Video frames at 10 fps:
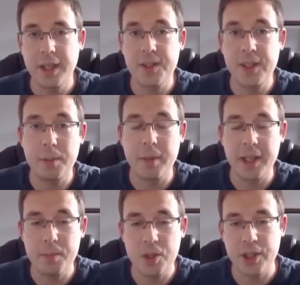you can see that by
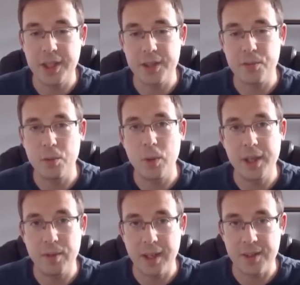imaging in different
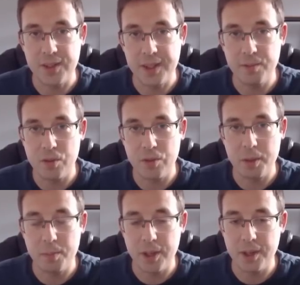wavelengths in the
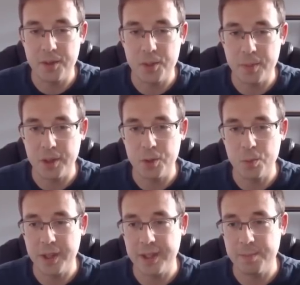infrared part of the spectrum,
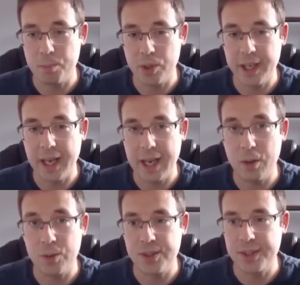we can bring
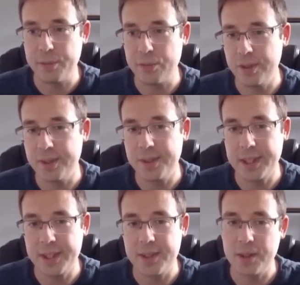out different
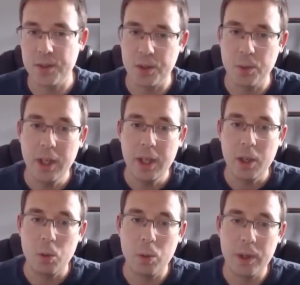details. So
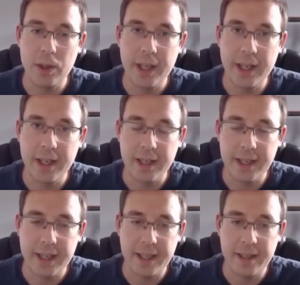what we're looking at
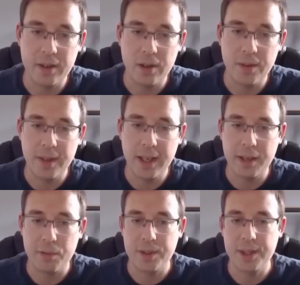here on the
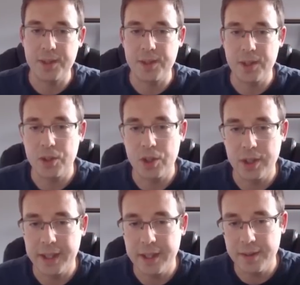left is
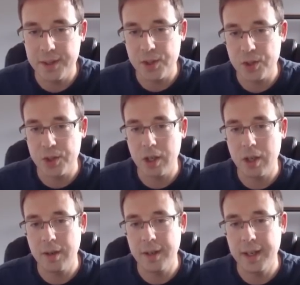essentially this
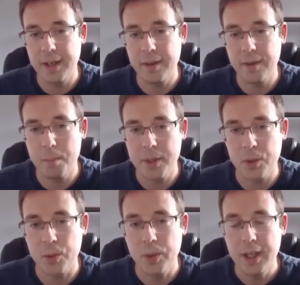star in the
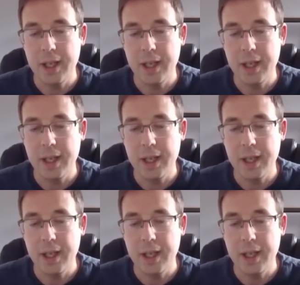middle